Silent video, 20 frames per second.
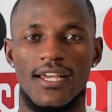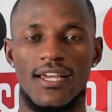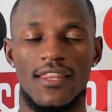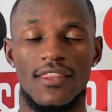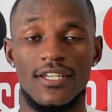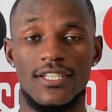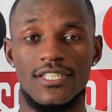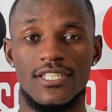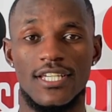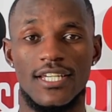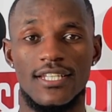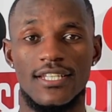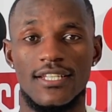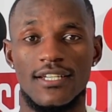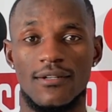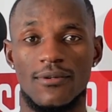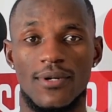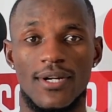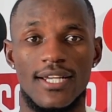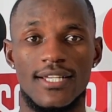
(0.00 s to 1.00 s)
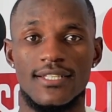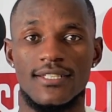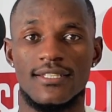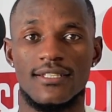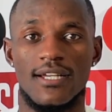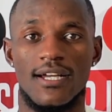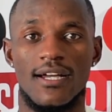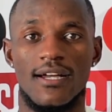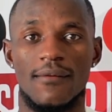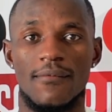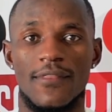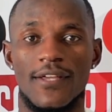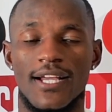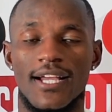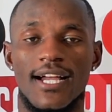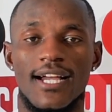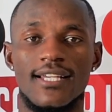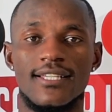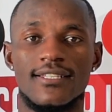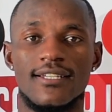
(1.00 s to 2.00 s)
the gender-wise, the
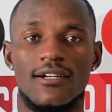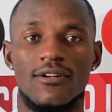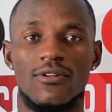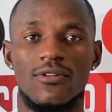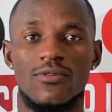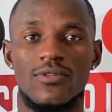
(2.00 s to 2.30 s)
guys are